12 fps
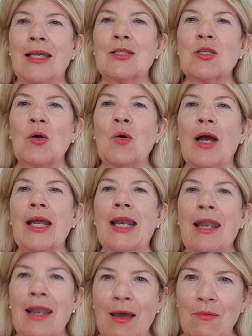So I'd
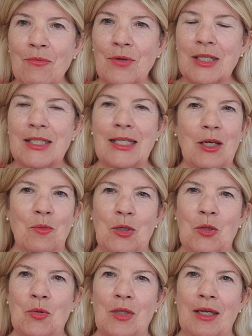love to hear
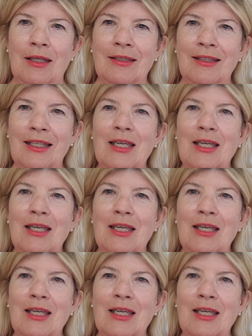what you think.